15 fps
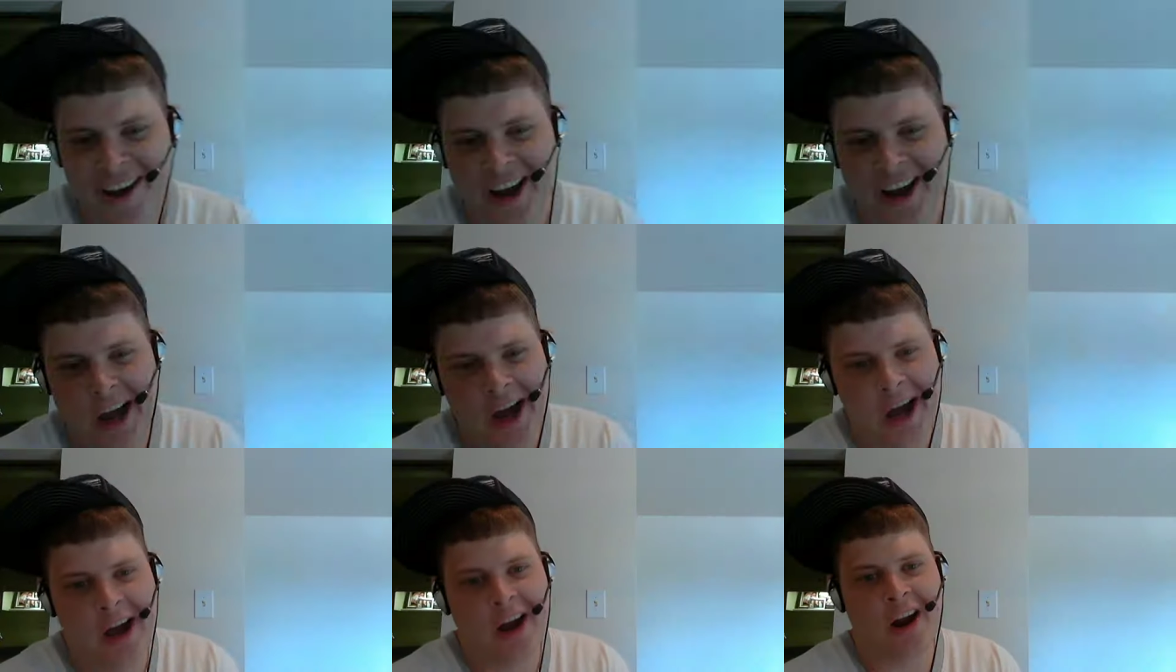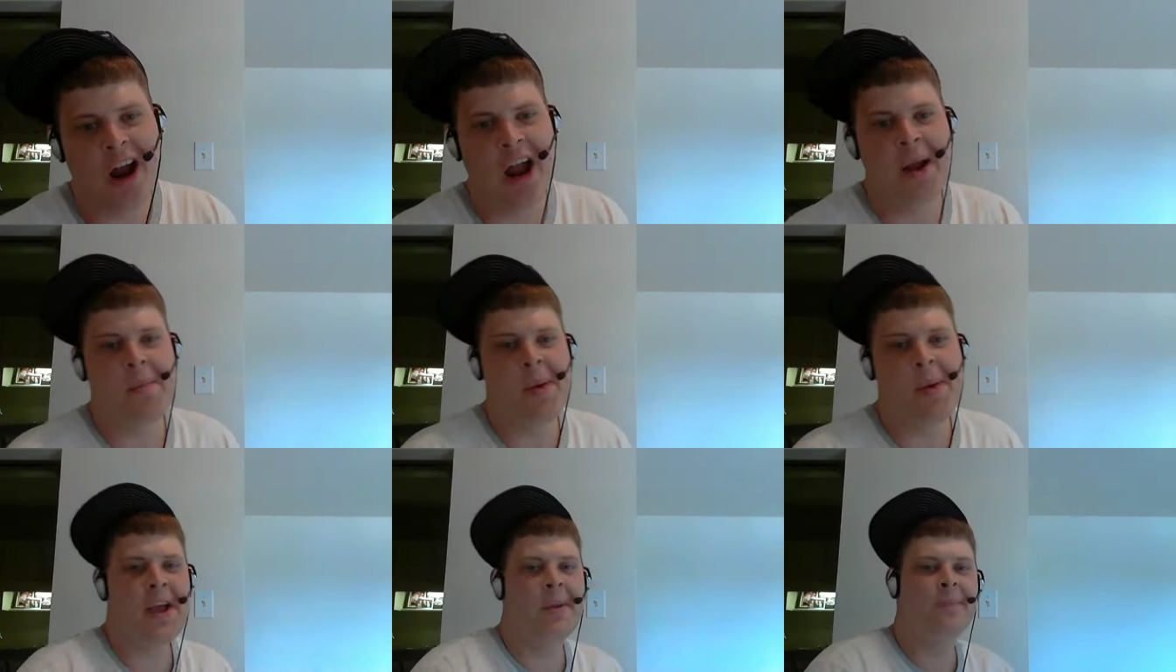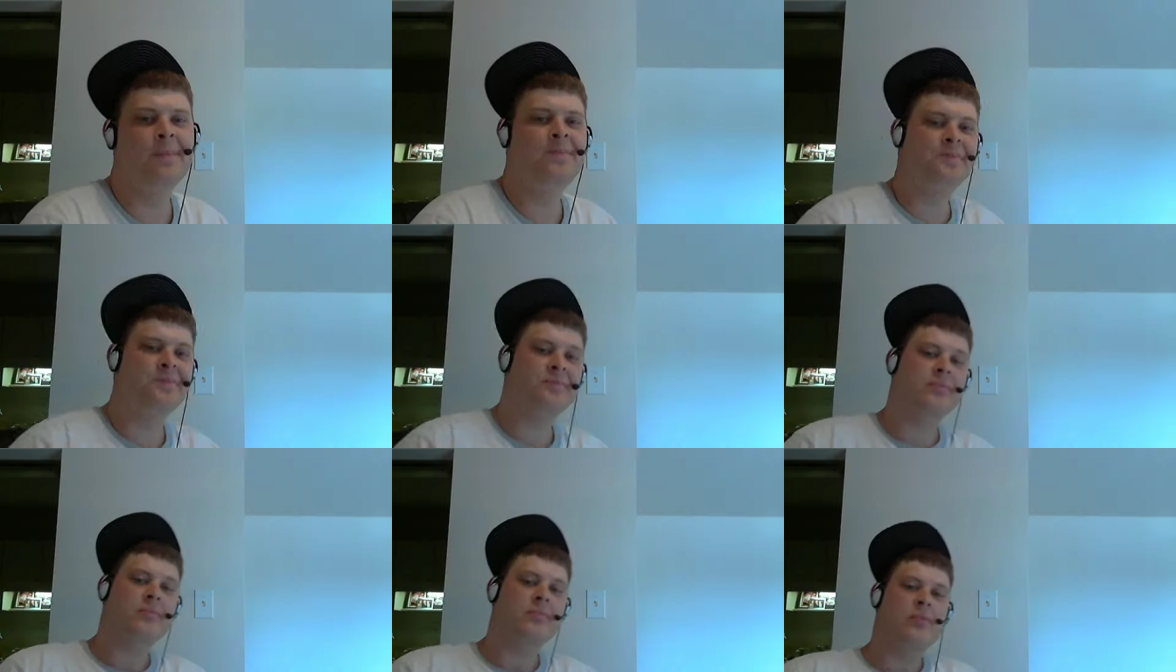All right, man.
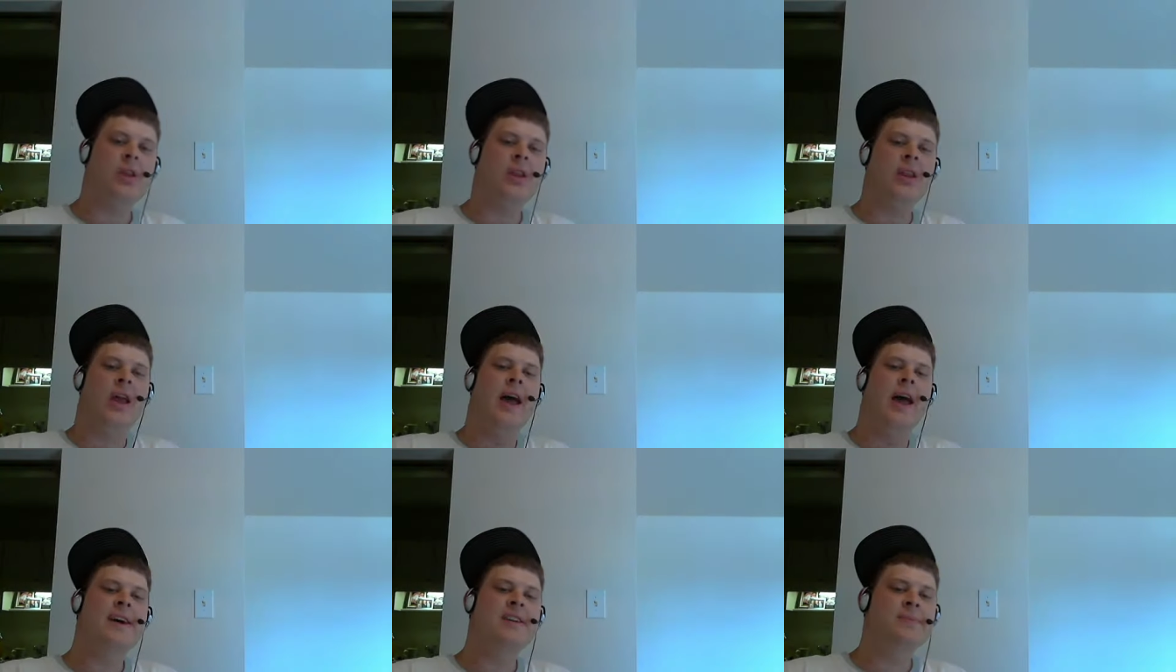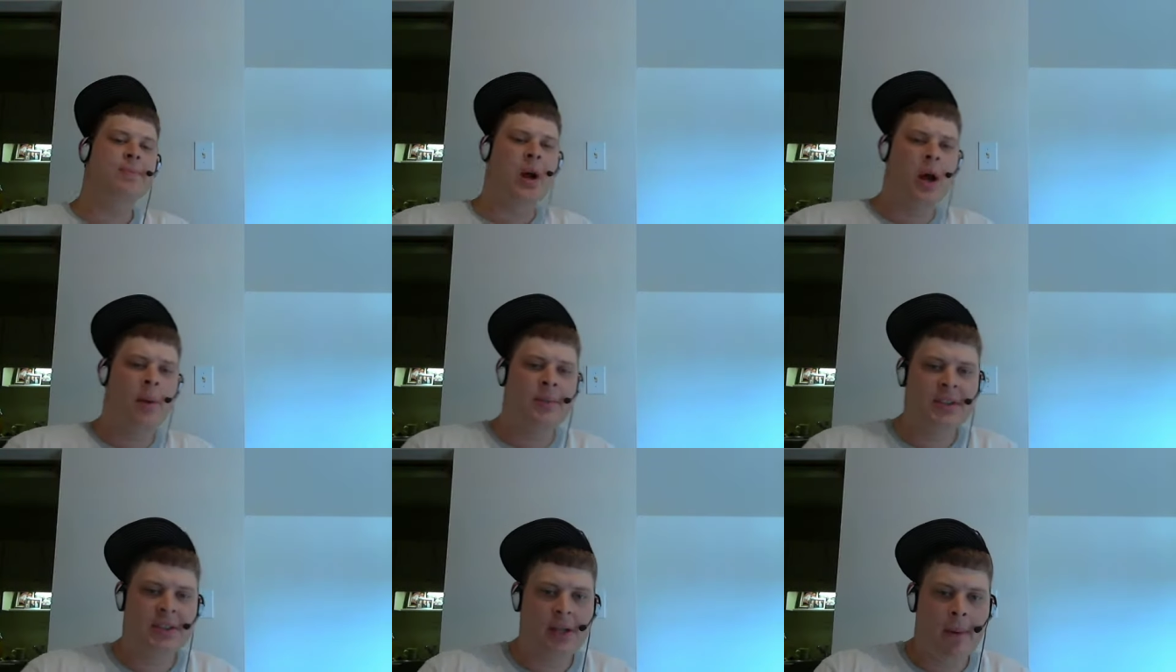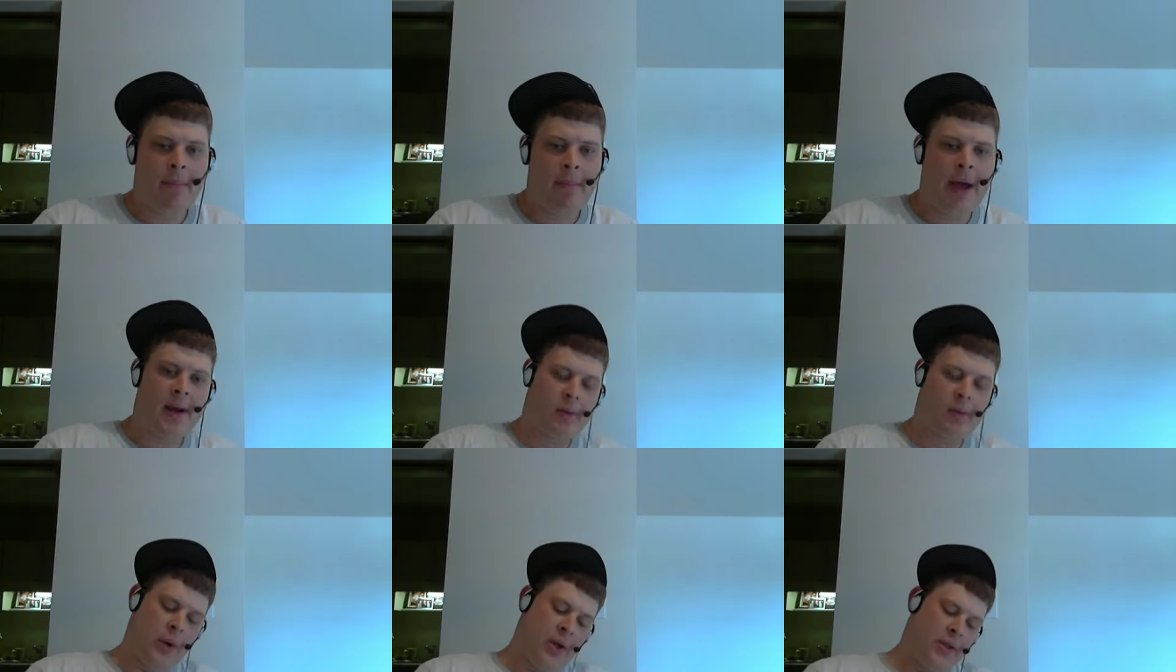As promised, I'm
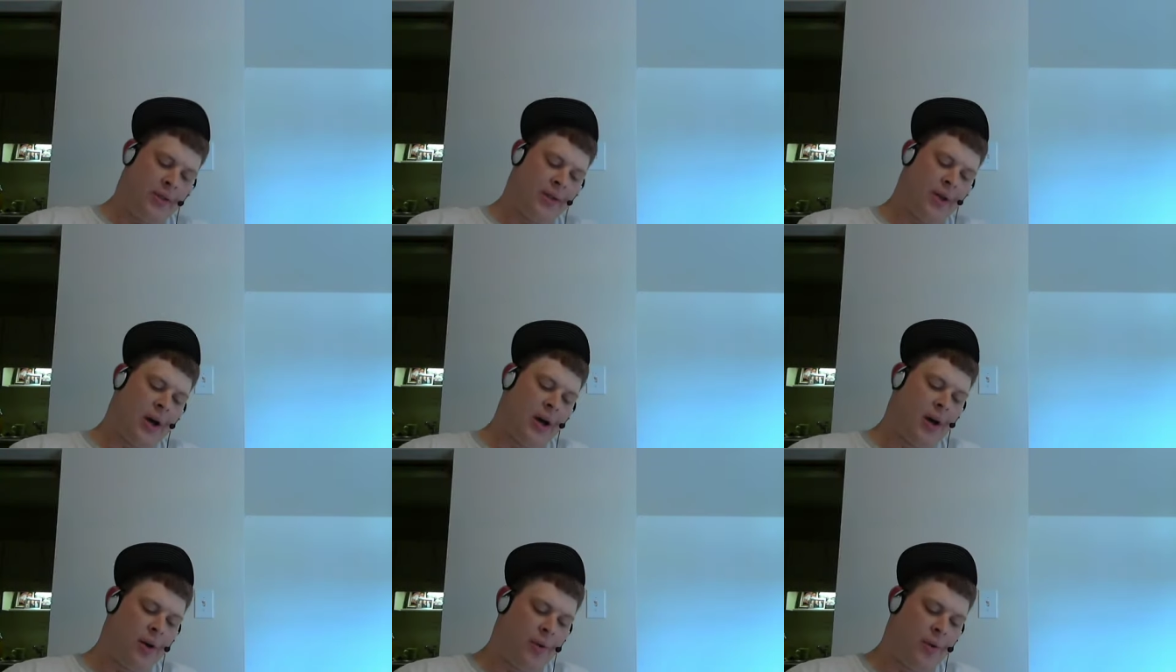back with uh,